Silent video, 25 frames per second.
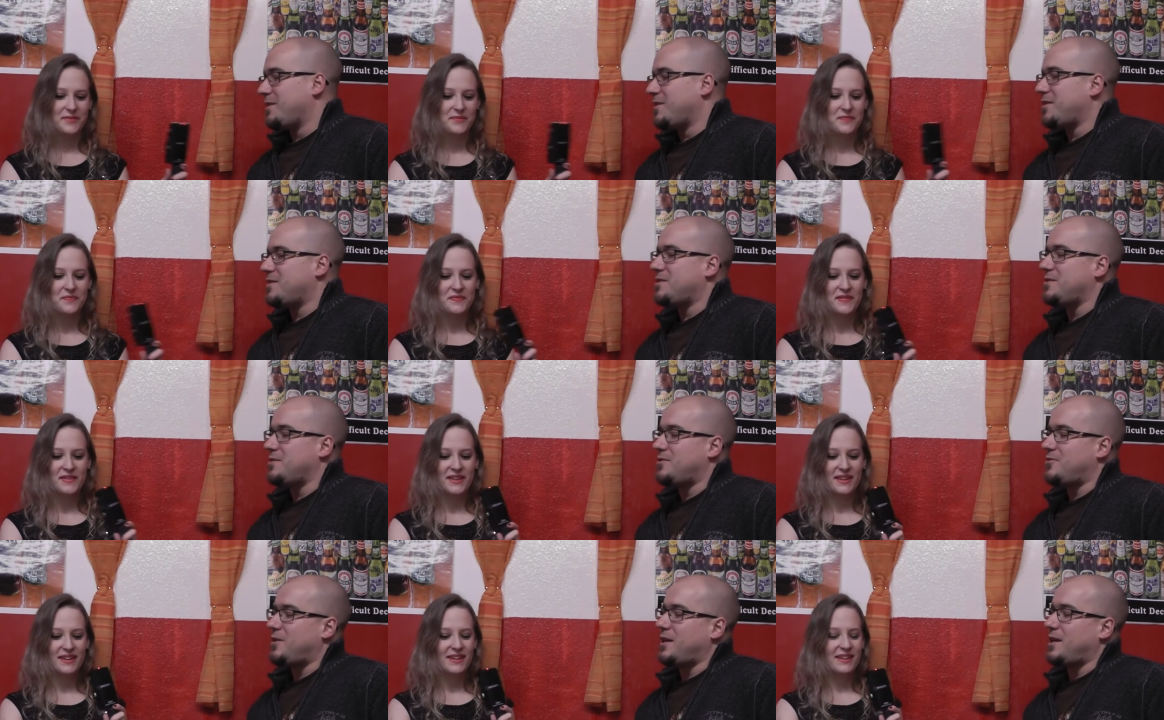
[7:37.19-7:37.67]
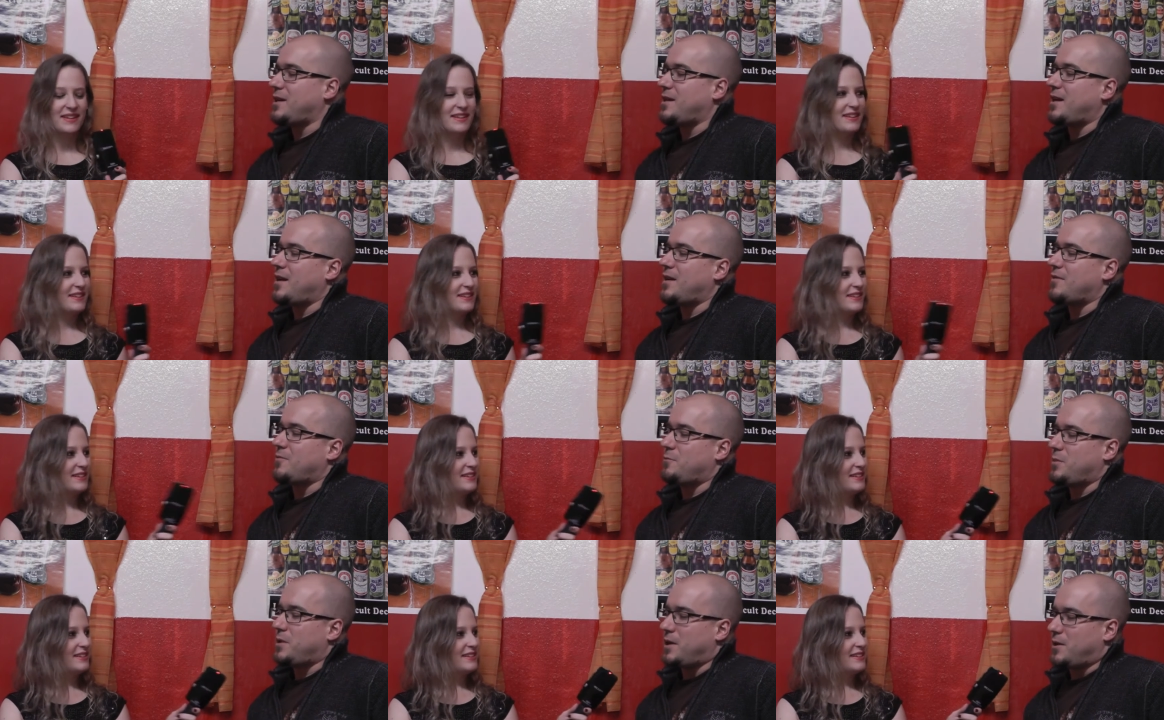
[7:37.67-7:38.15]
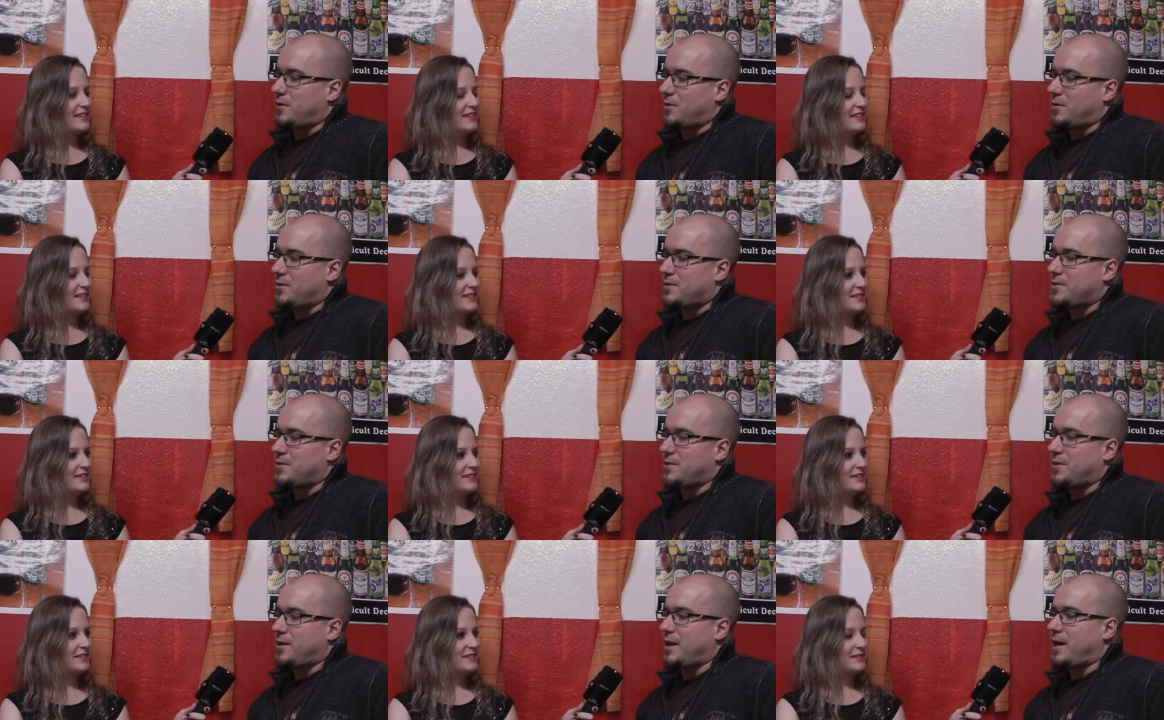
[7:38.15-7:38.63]
Speaker 1: because you drink a lot of beer,
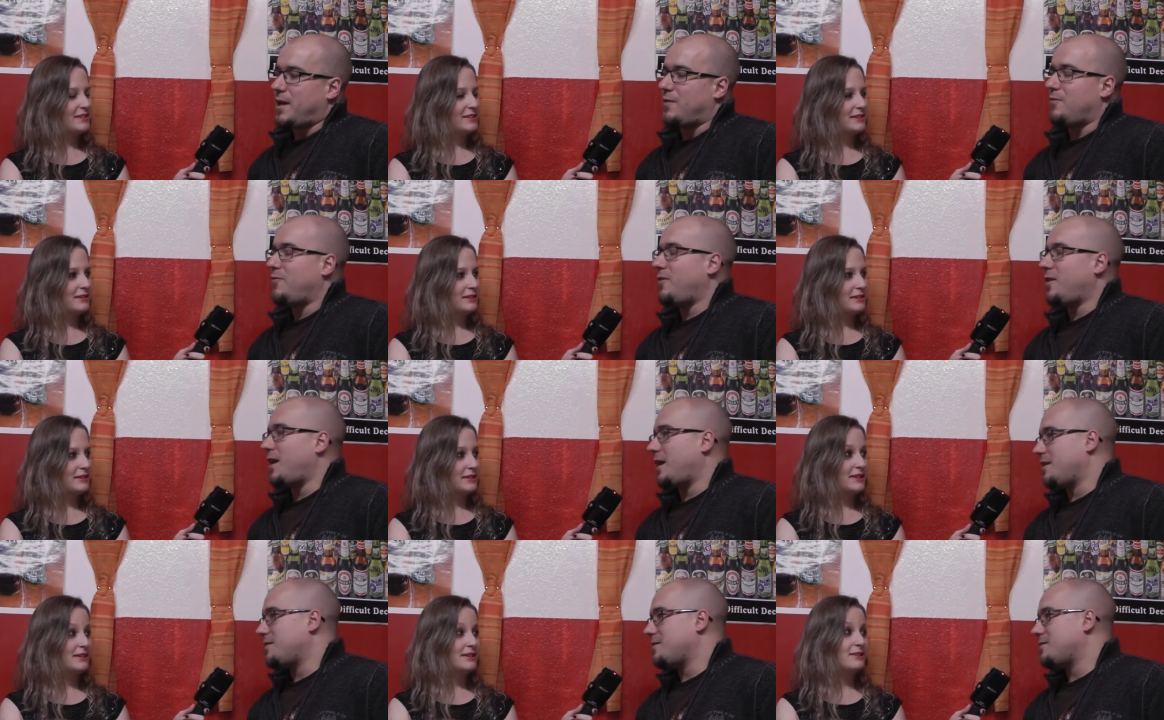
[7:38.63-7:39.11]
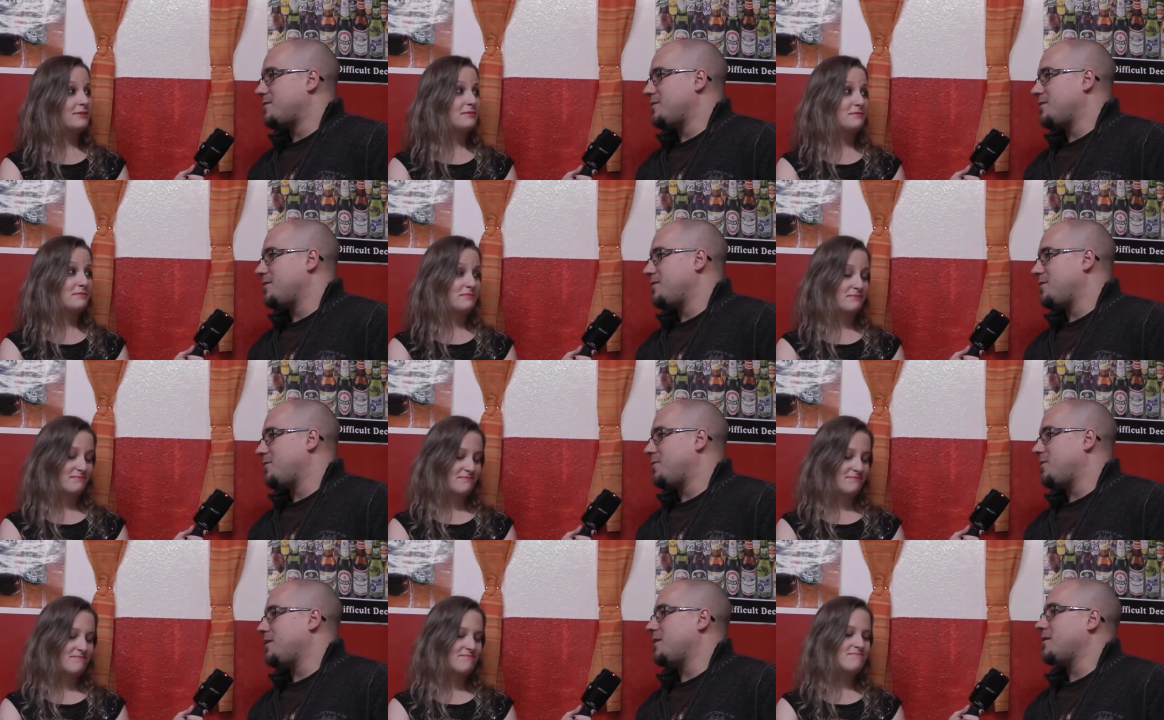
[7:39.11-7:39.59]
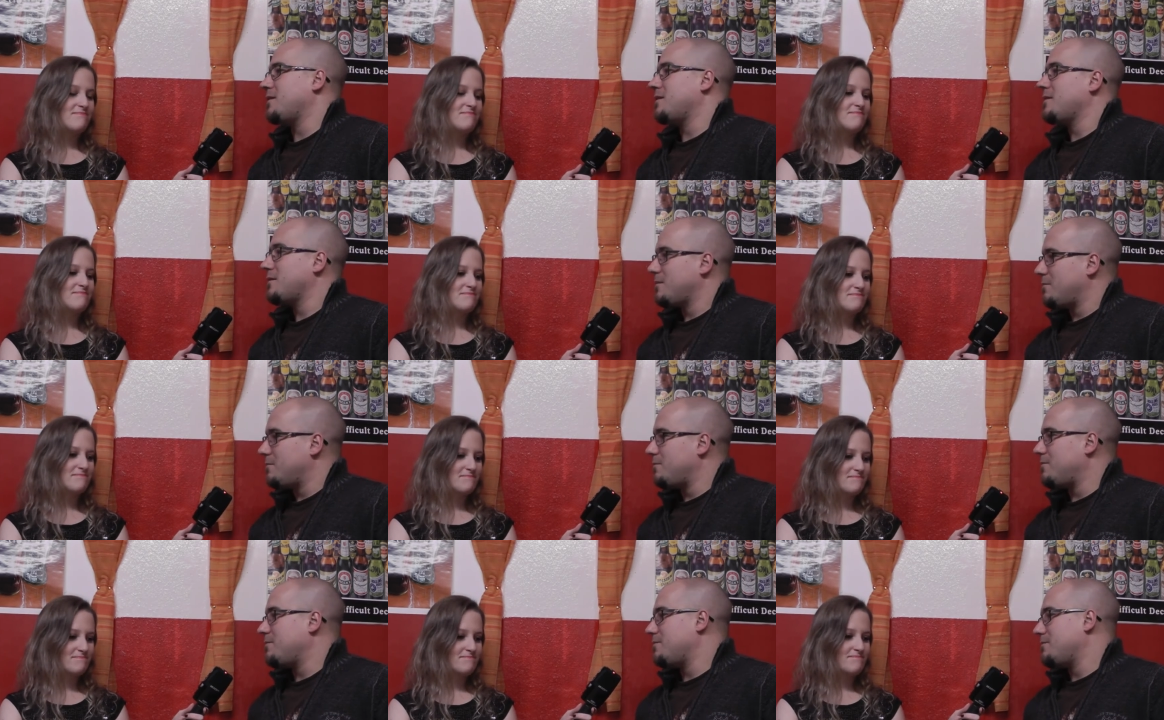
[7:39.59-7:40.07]
so you get fat, so you don't want to
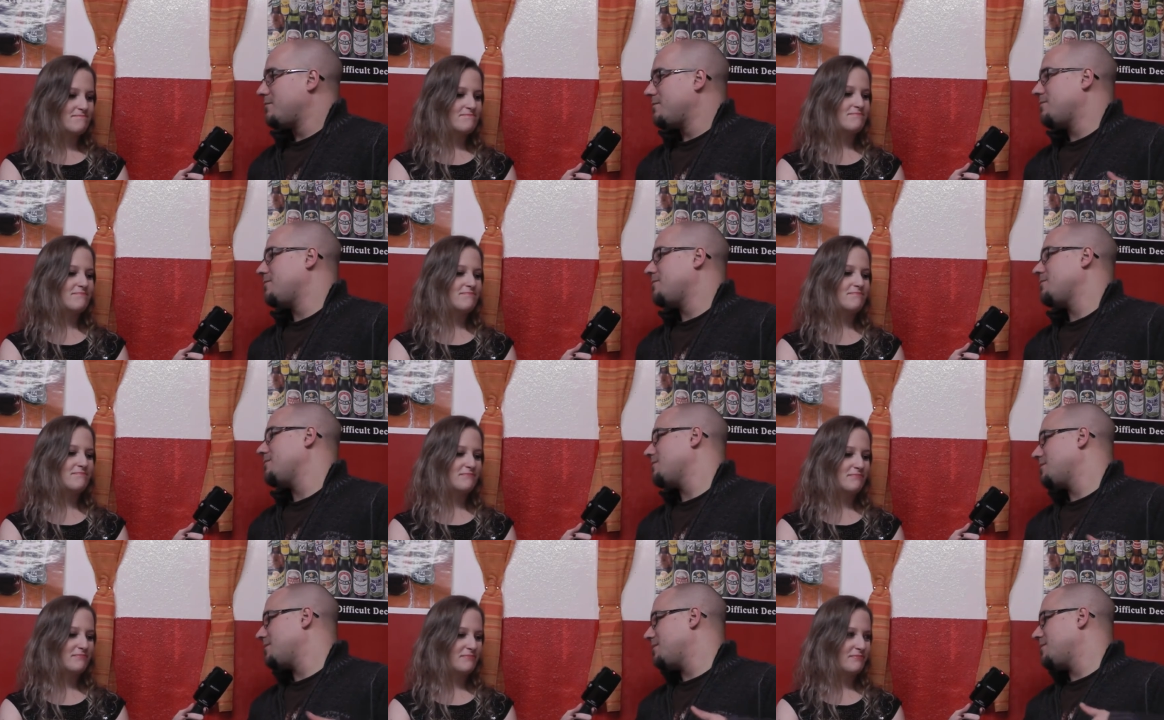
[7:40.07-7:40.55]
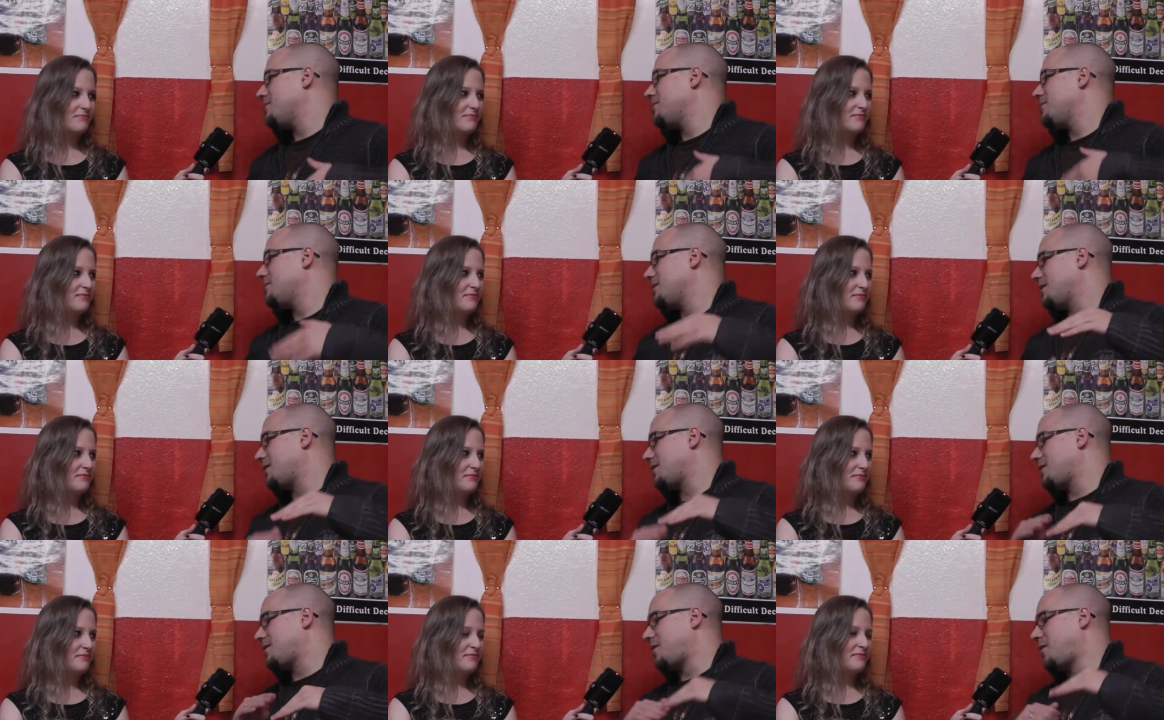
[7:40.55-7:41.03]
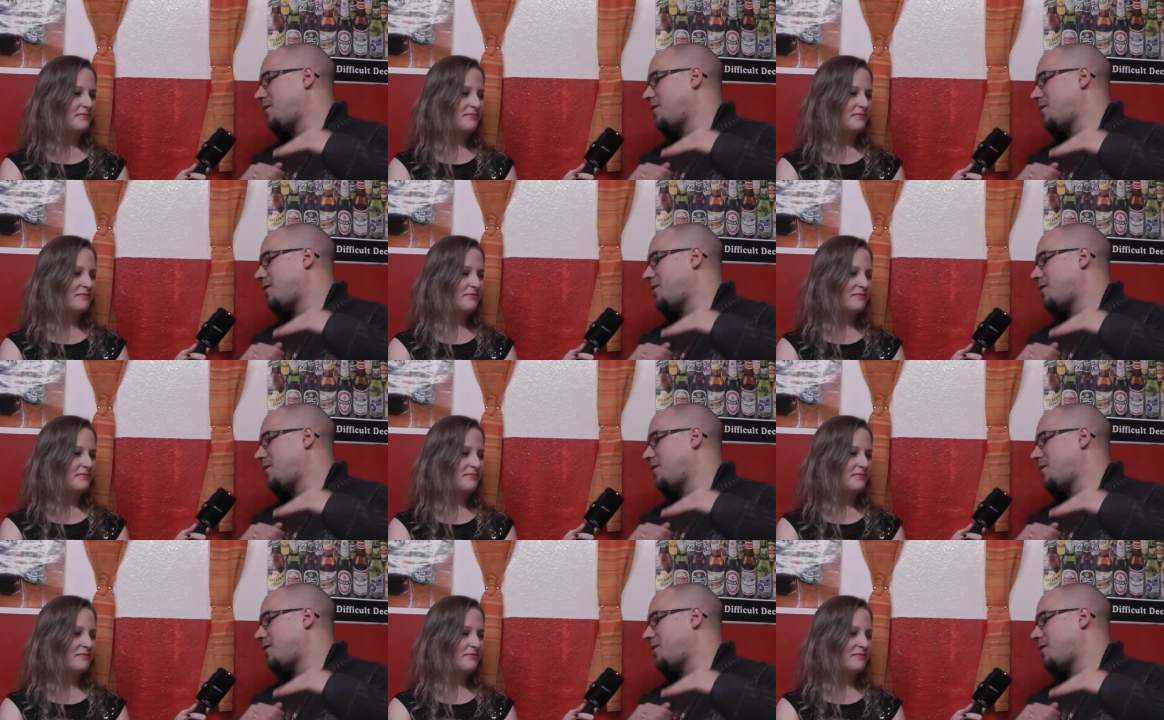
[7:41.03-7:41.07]
like